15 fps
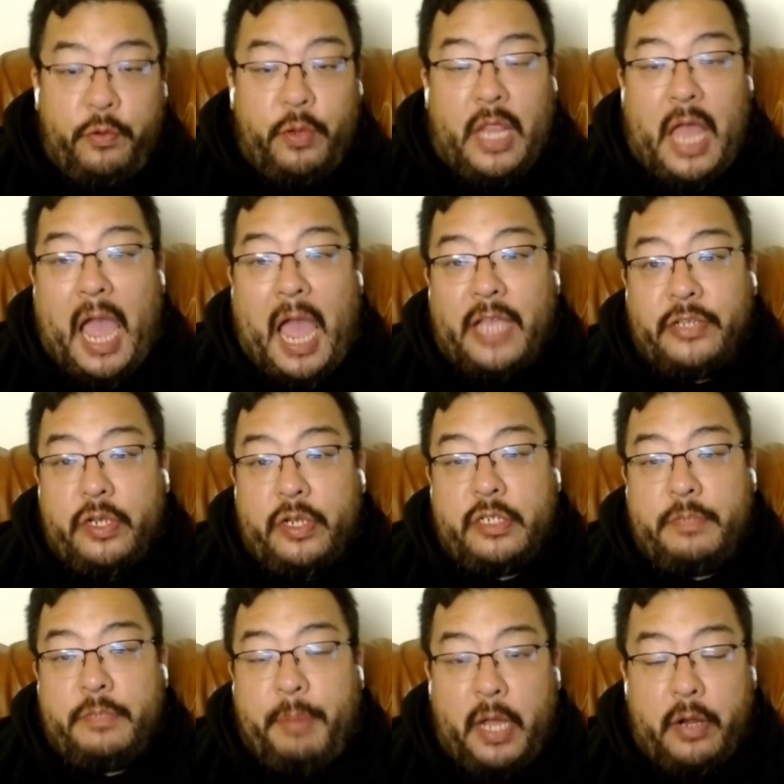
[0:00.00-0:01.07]
relies on
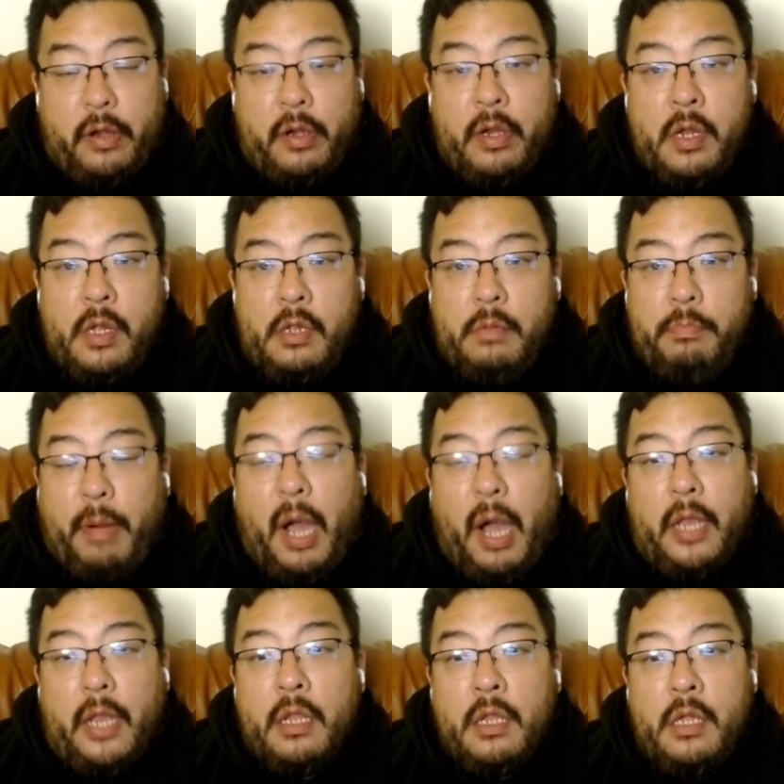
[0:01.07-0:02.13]
his putter,
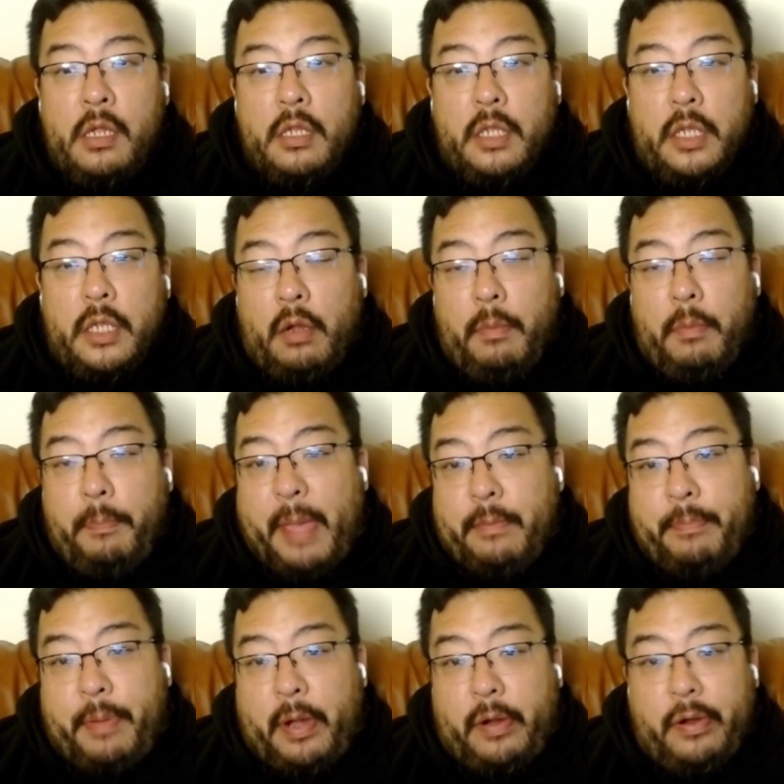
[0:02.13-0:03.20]
but
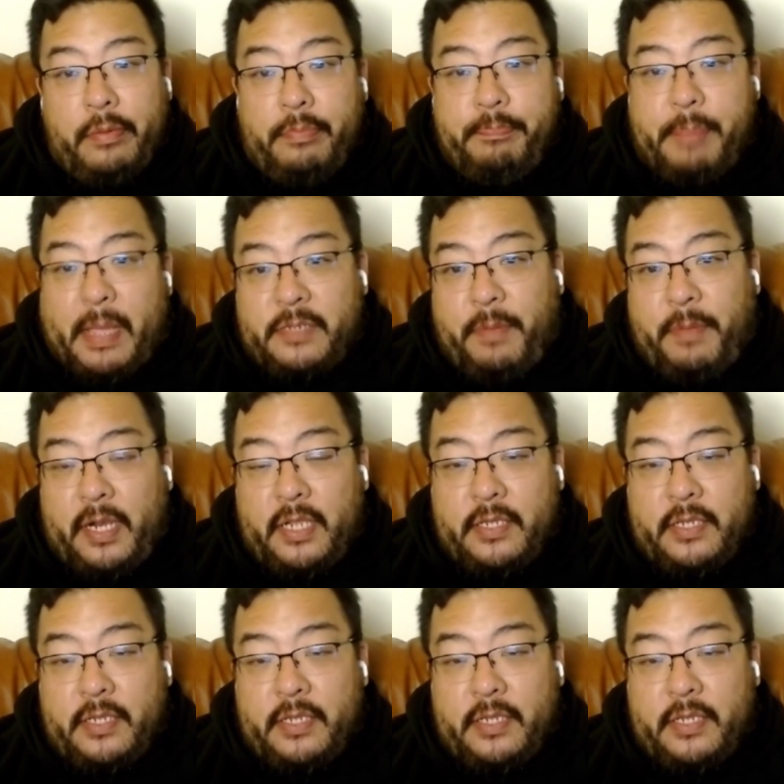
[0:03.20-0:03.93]
Benton Poa, best putting.